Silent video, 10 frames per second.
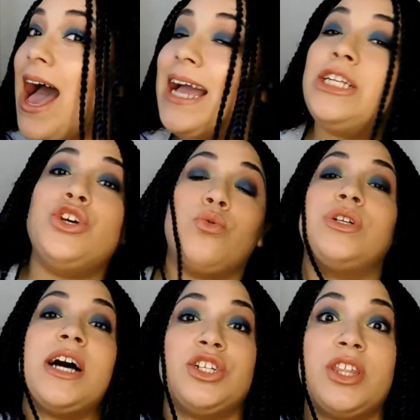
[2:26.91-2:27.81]
I don't
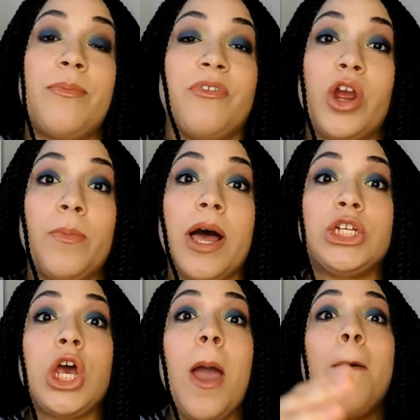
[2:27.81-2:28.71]
touch them very
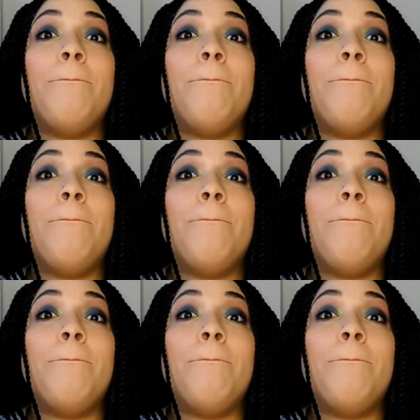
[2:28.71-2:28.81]
much